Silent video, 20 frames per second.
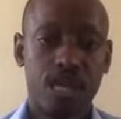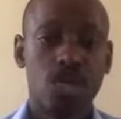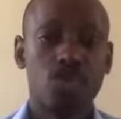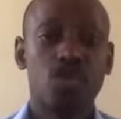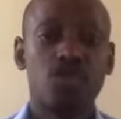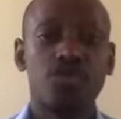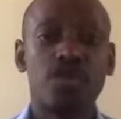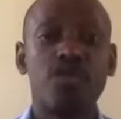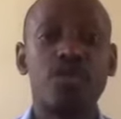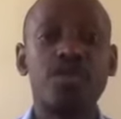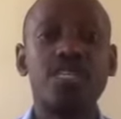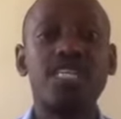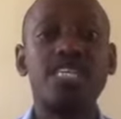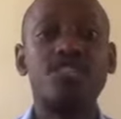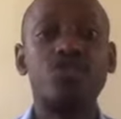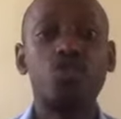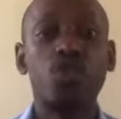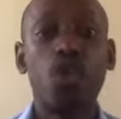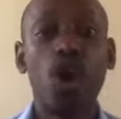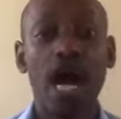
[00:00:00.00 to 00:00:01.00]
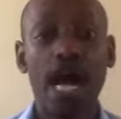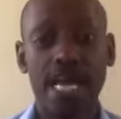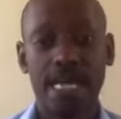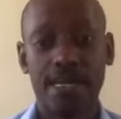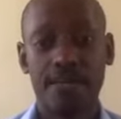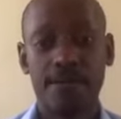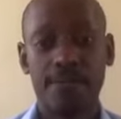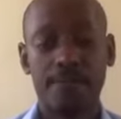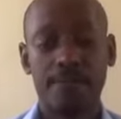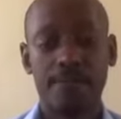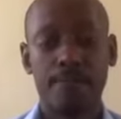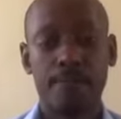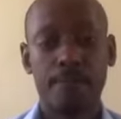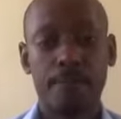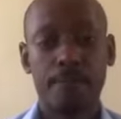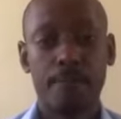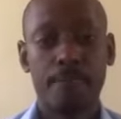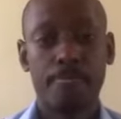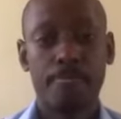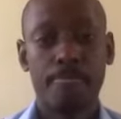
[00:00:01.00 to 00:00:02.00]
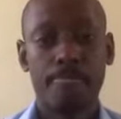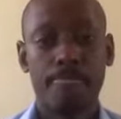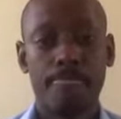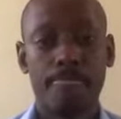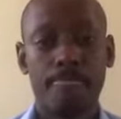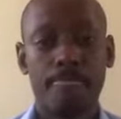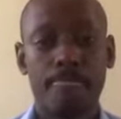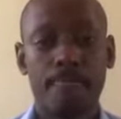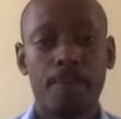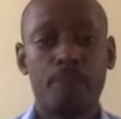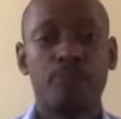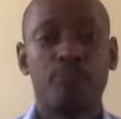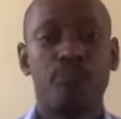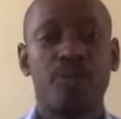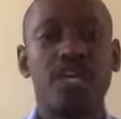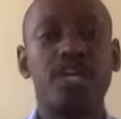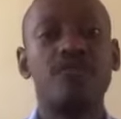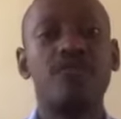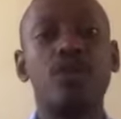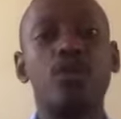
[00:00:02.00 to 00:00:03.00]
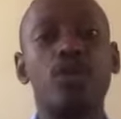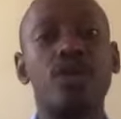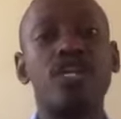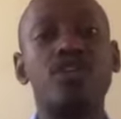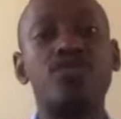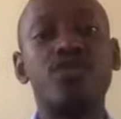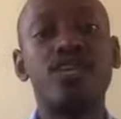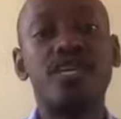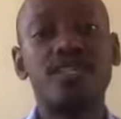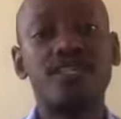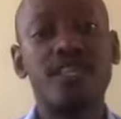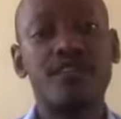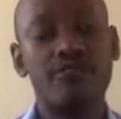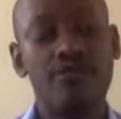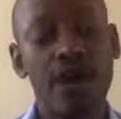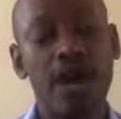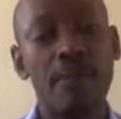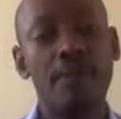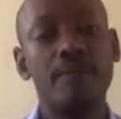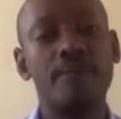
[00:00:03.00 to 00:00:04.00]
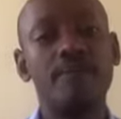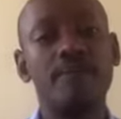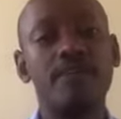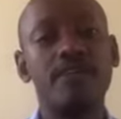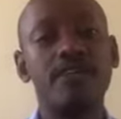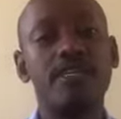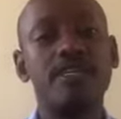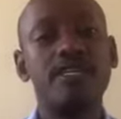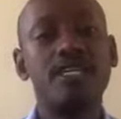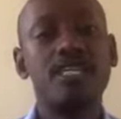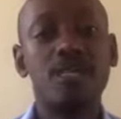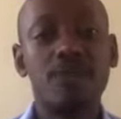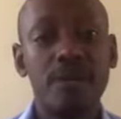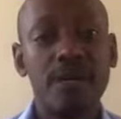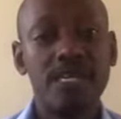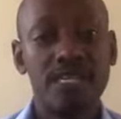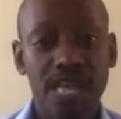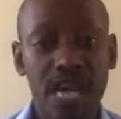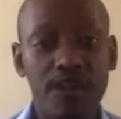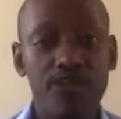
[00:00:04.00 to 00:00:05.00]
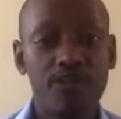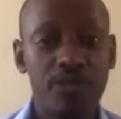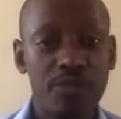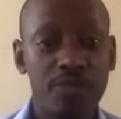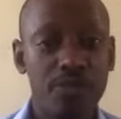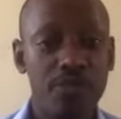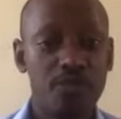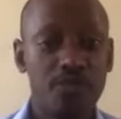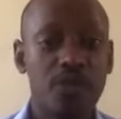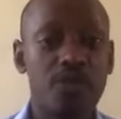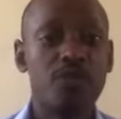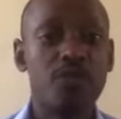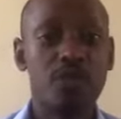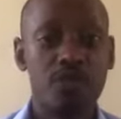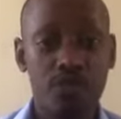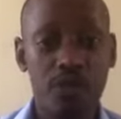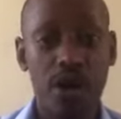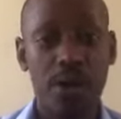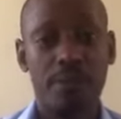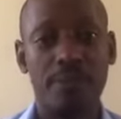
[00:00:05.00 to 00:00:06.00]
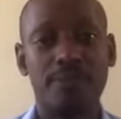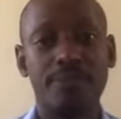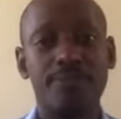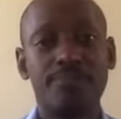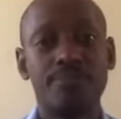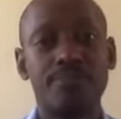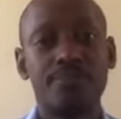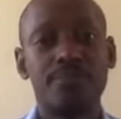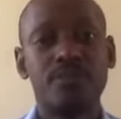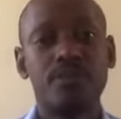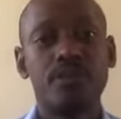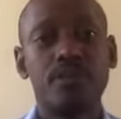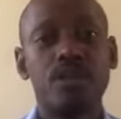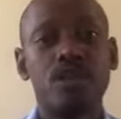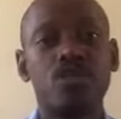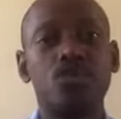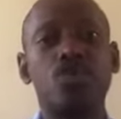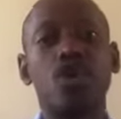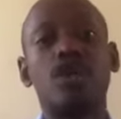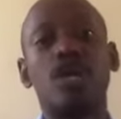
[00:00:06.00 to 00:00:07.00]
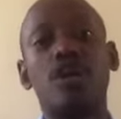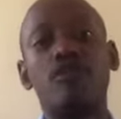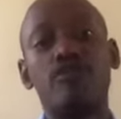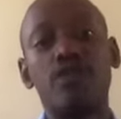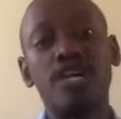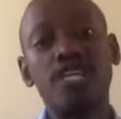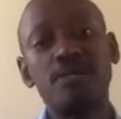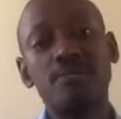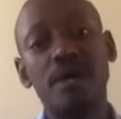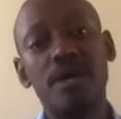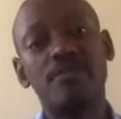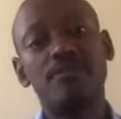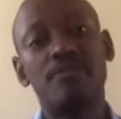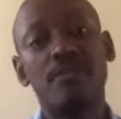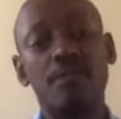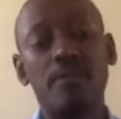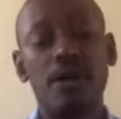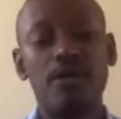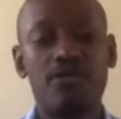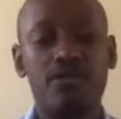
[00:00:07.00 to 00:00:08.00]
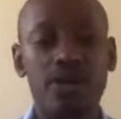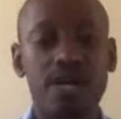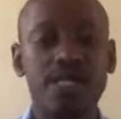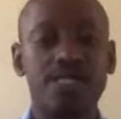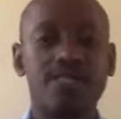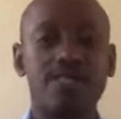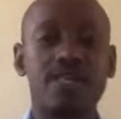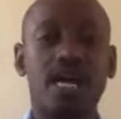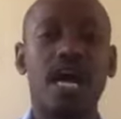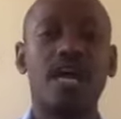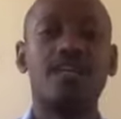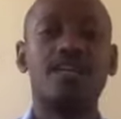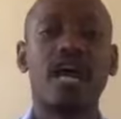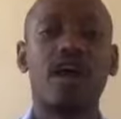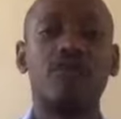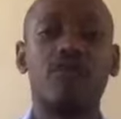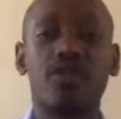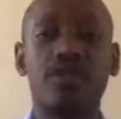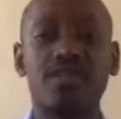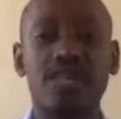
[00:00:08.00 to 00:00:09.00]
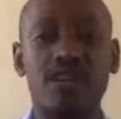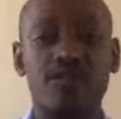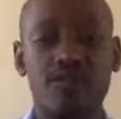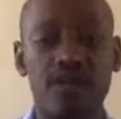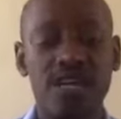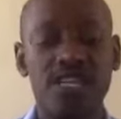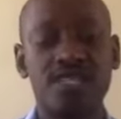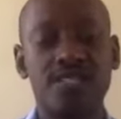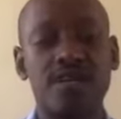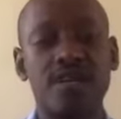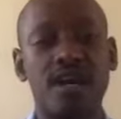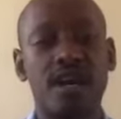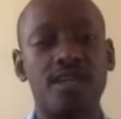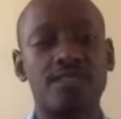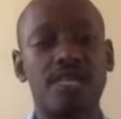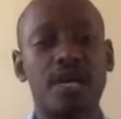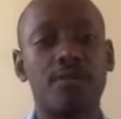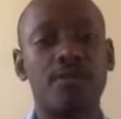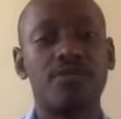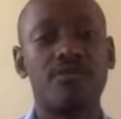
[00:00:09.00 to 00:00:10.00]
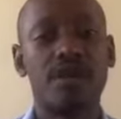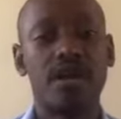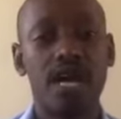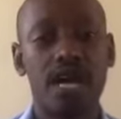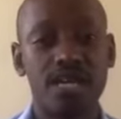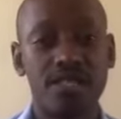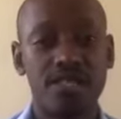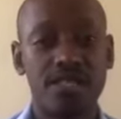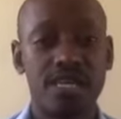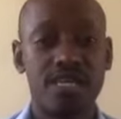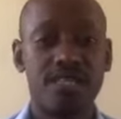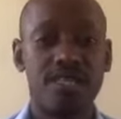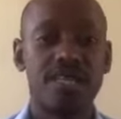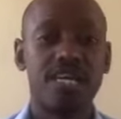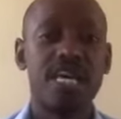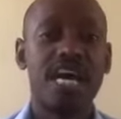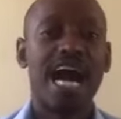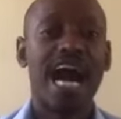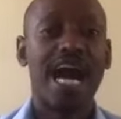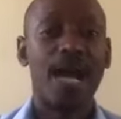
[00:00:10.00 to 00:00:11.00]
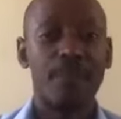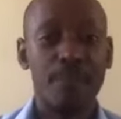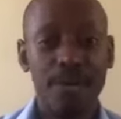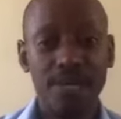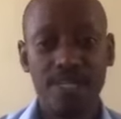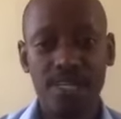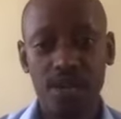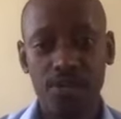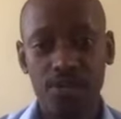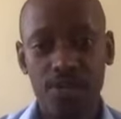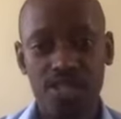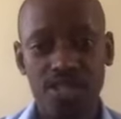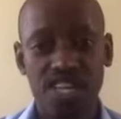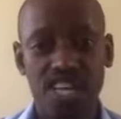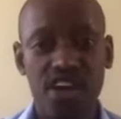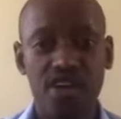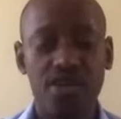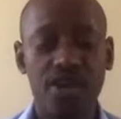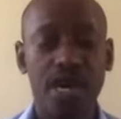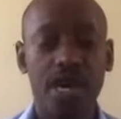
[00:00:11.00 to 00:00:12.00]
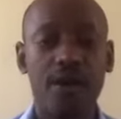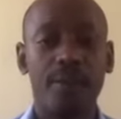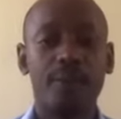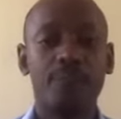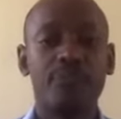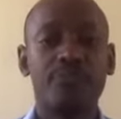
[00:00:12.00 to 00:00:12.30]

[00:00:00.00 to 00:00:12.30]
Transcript: So the risk is too high. That even when it reaches the farm, it might die from your farm. So I'd advise my friends, and I've always advised some of the guys that I mentor in this area,